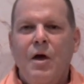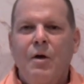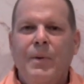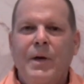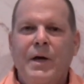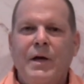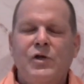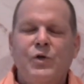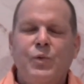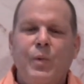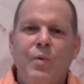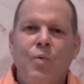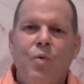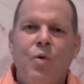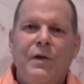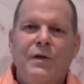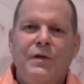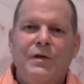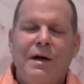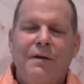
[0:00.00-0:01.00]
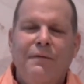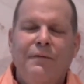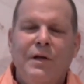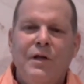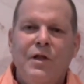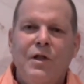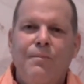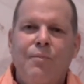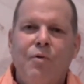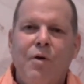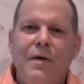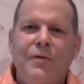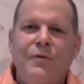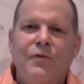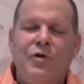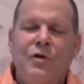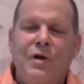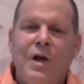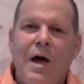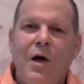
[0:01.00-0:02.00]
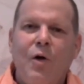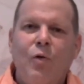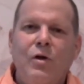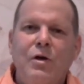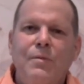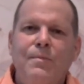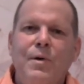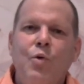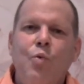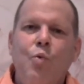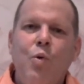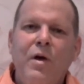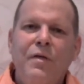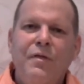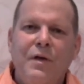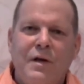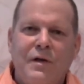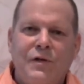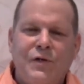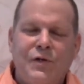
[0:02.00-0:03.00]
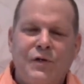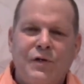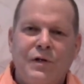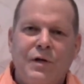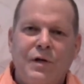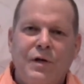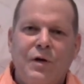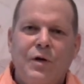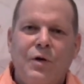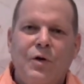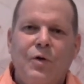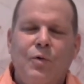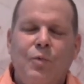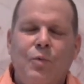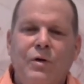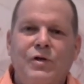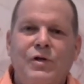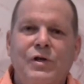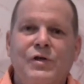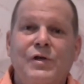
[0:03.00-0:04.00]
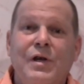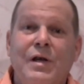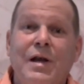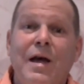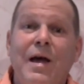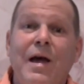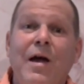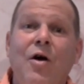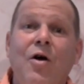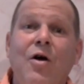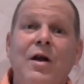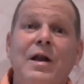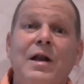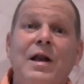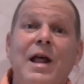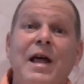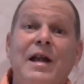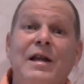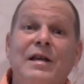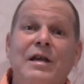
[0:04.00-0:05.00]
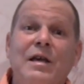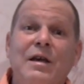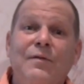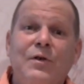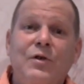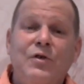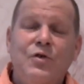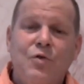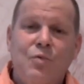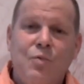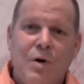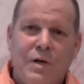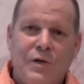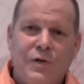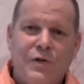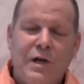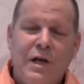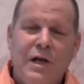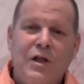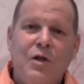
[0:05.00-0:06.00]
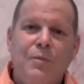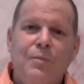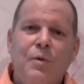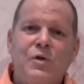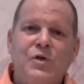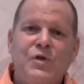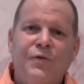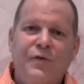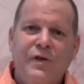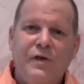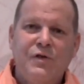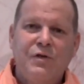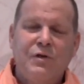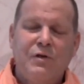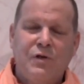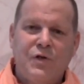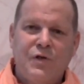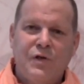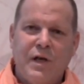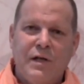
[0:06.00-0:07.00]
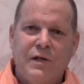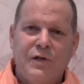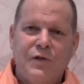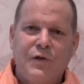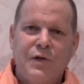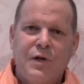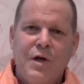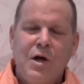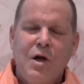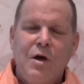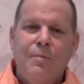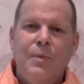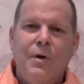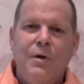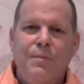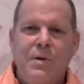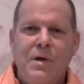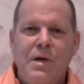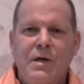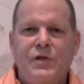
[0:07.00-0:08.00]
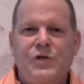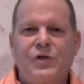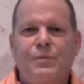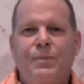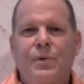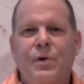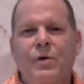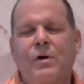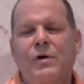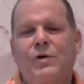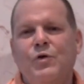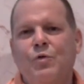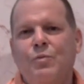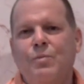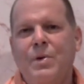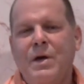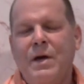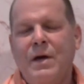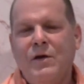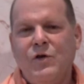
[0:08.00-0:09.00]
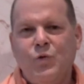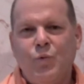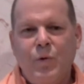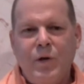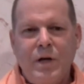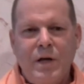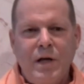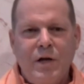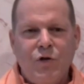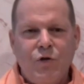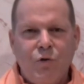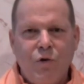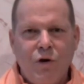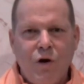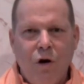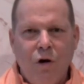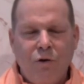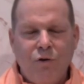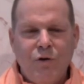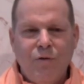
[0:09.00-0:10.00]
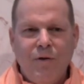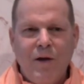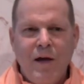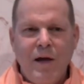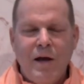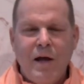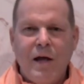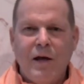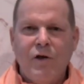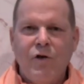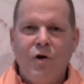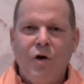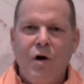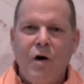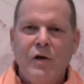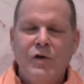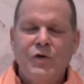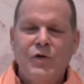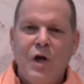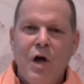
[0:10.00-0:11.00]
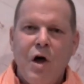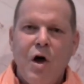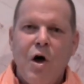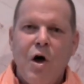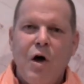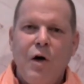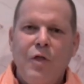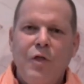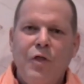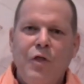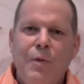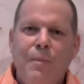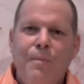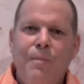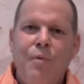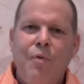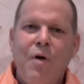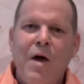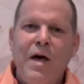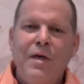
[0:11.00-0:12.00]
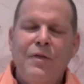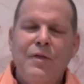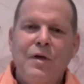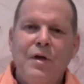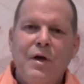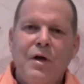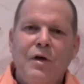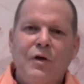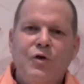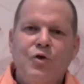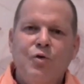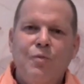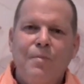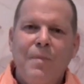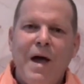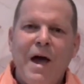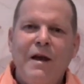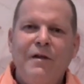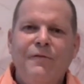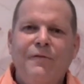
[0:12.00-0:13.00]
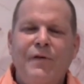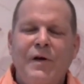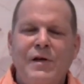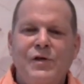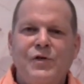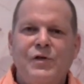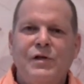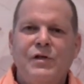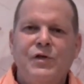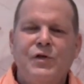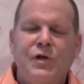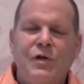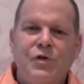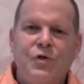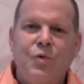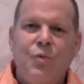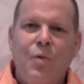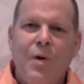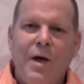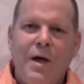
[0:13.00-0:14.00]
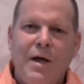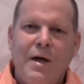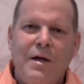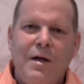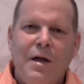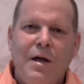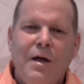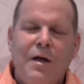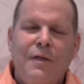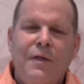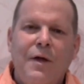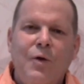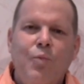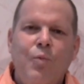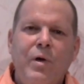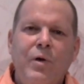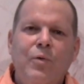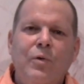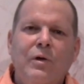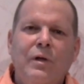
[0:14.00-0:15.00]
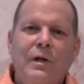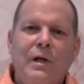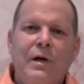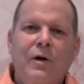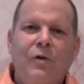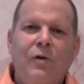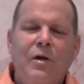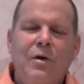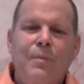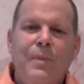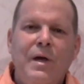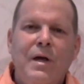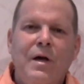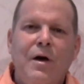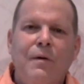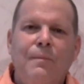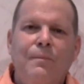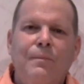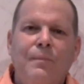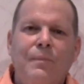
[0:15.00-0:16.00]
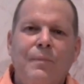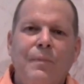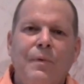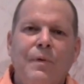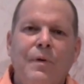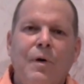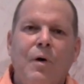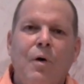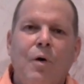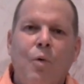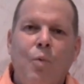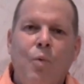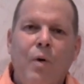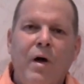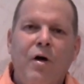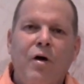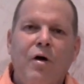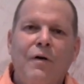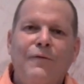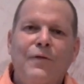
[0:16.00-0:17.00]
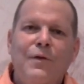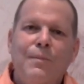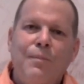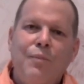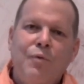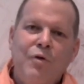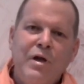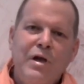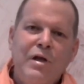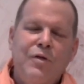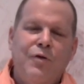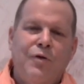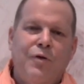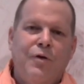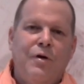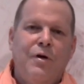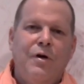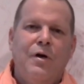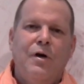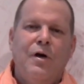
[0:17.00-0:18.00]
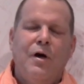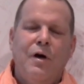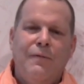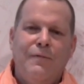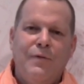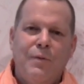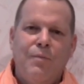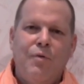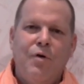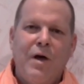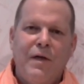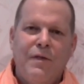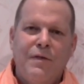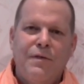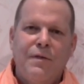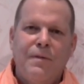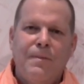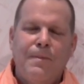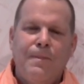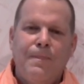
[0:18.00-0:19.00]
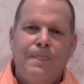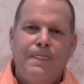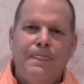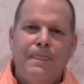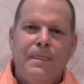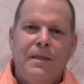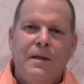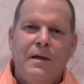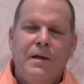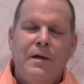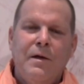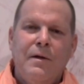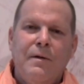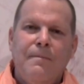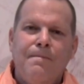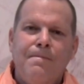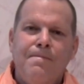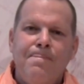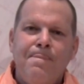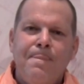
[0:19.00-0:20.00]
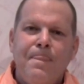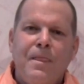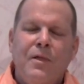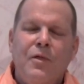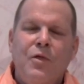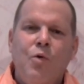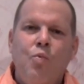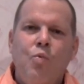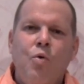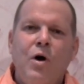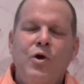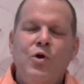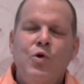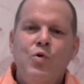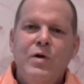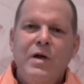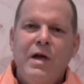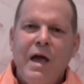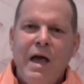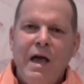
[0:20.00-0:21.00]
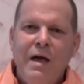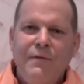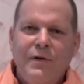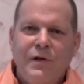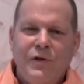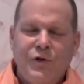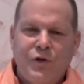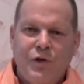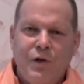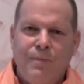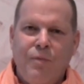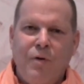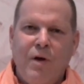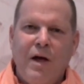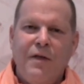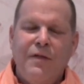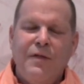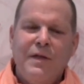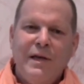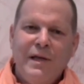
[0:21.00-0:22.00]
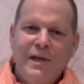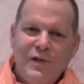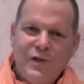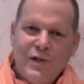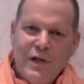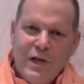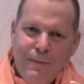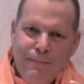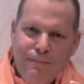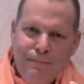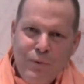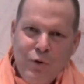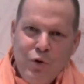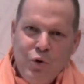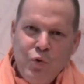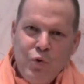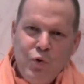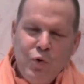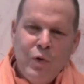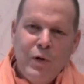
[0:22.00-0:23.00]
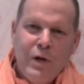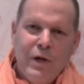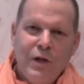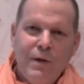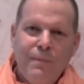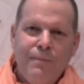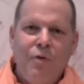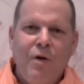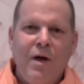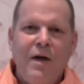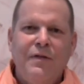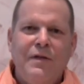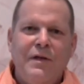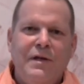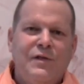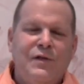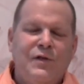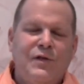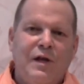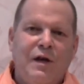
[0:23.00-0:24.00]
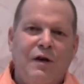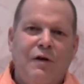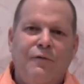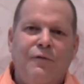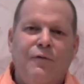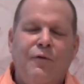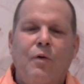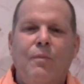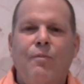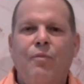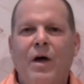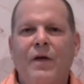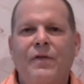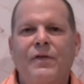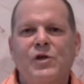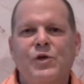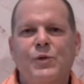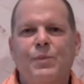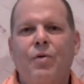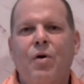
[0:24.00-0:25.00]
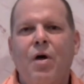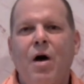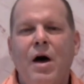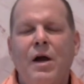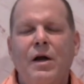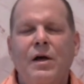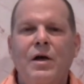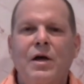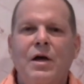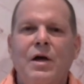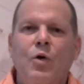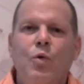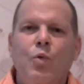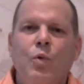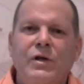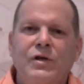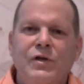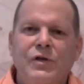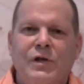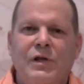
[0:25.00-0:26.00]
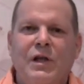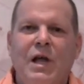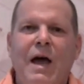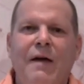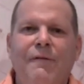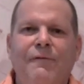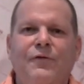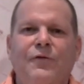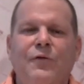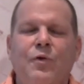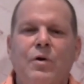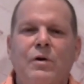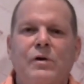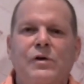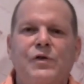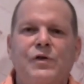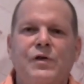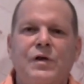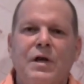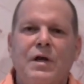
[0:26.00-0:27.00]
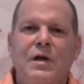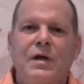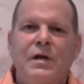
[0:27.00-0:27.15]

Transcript: Because we want definitely the breath to not only be with us, which is inherited and given to us in the most physical sense, but being spiritual beings, we need to cultivate and cause the breath to manifest in such a way that we will literally become aware of the breather of the breath. The one who gave us the breath is imbued in the breath itself, for breath is prana, which is life force,